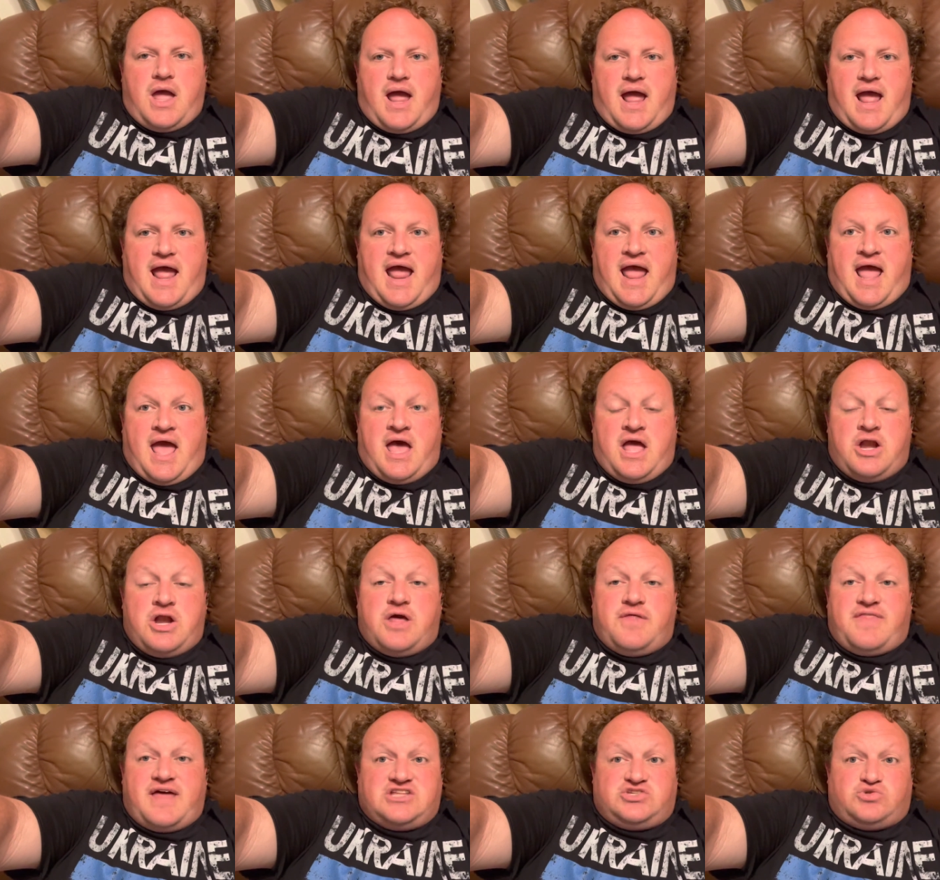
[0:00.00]
And
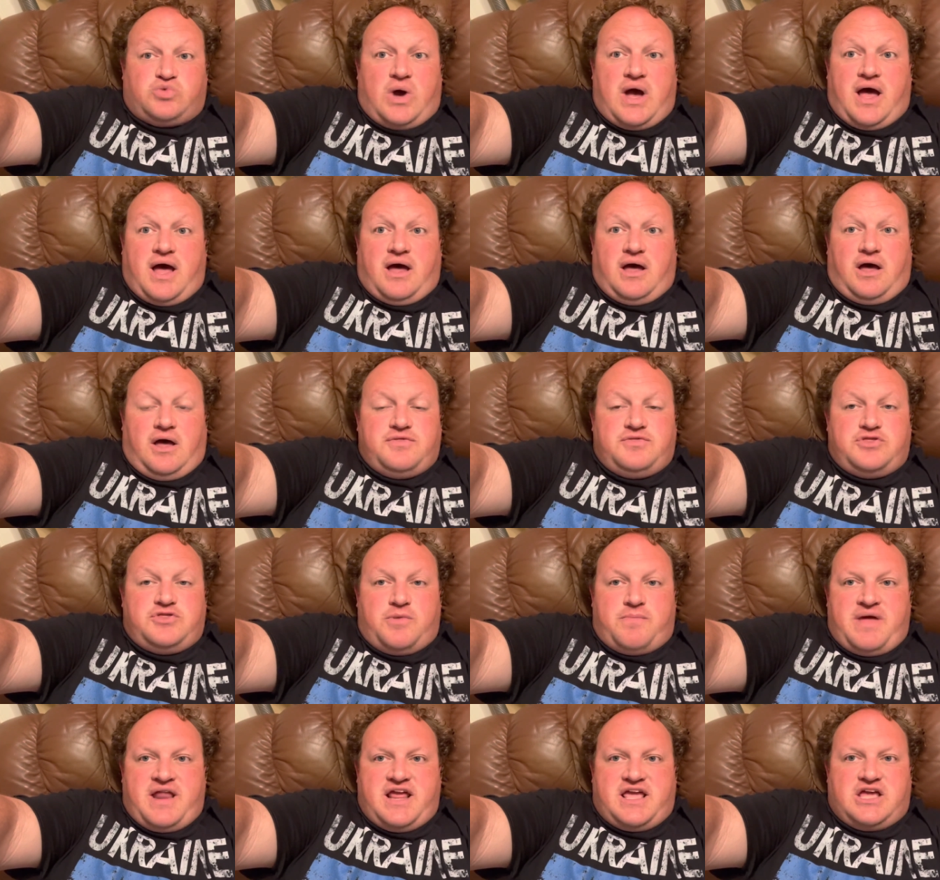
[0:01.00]
that's why
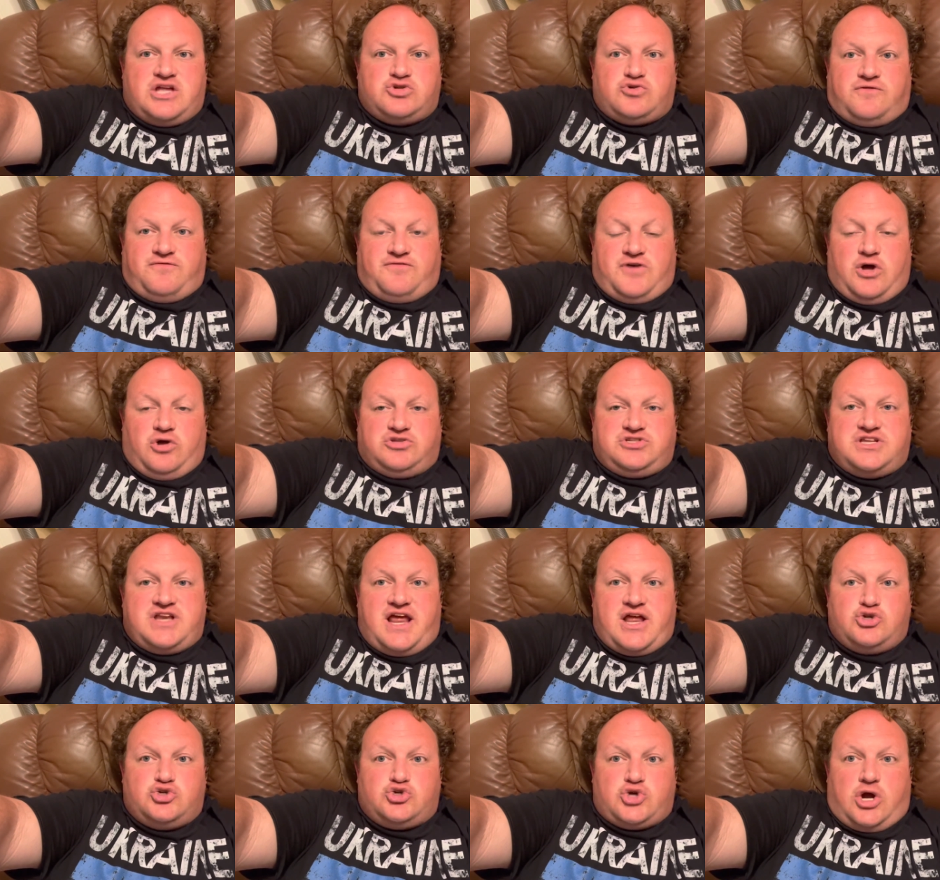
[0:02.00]
Dominicans revolted
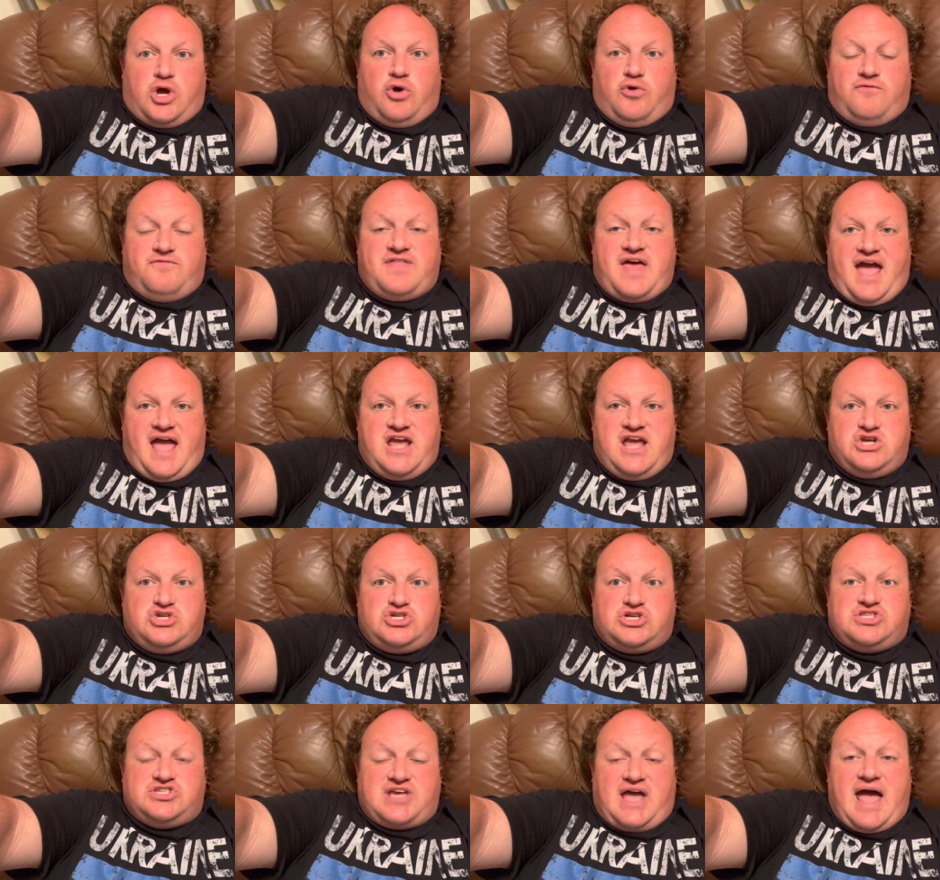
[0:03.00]
and drove the
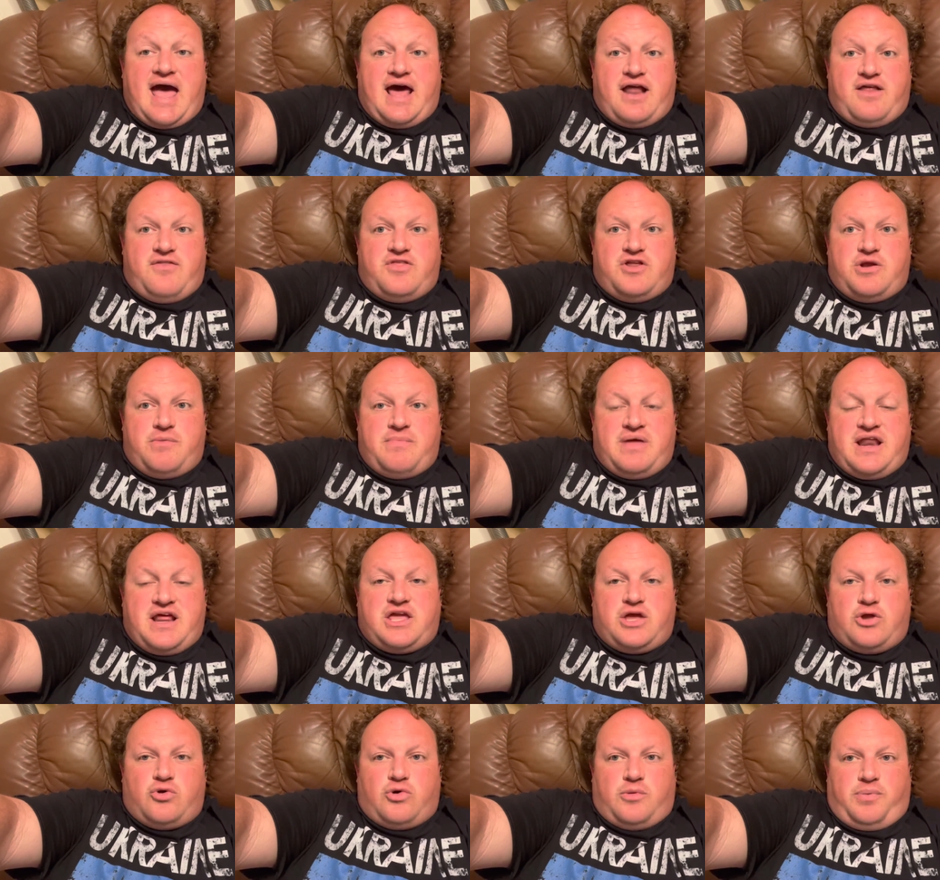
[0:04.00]
Haitians out of the
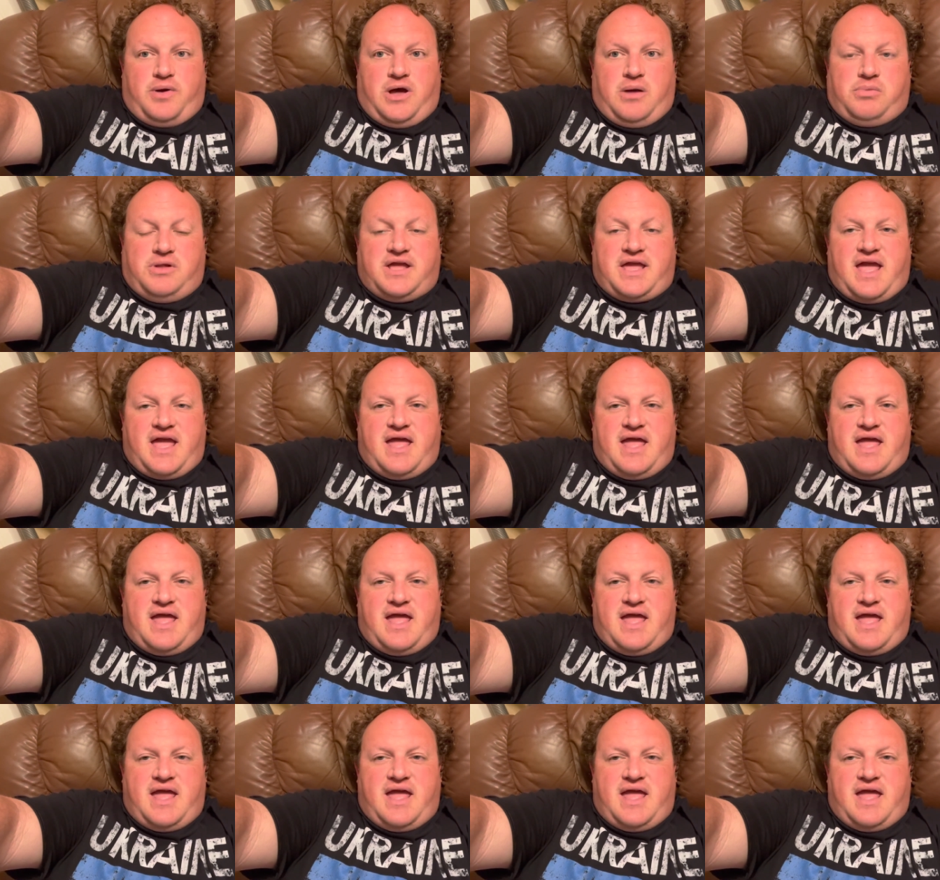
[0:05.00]
Dominican Republic.